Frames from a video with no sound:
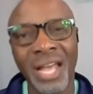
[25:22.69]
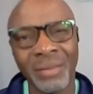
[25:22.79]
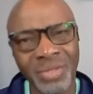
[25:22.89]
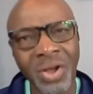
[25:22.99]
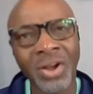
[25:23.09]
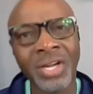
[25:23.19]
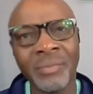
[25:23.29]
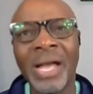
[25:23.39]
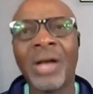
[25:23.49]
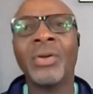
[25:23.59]
I'm talking
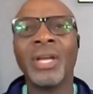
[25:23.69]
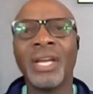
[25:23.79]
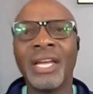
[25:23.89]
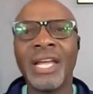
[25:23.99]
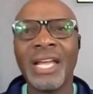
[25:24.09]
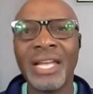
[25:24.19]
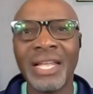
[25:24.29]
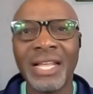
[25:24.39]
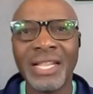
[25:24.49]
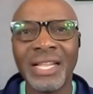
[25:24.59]
about
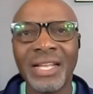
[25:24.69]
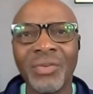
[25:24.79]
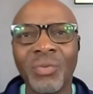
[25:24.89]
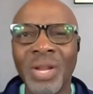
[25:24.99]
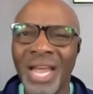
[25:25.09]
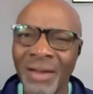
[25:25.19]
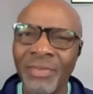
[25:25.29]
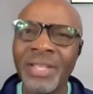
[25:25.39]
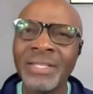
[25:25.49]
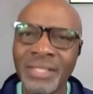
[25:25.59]

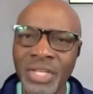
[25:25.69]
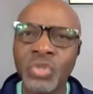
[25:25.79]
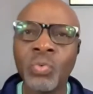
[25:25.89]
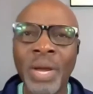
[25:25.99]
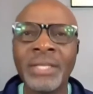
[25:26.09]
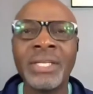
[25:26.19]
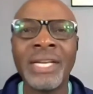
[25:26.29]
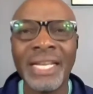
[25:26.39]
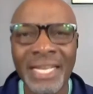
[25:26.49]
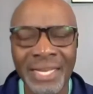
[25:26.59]
whatever the
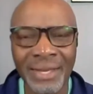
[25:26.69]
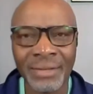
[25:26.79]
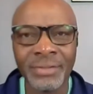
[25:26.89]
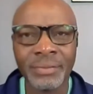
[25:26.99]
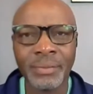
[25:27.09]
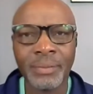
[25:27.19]
situation is,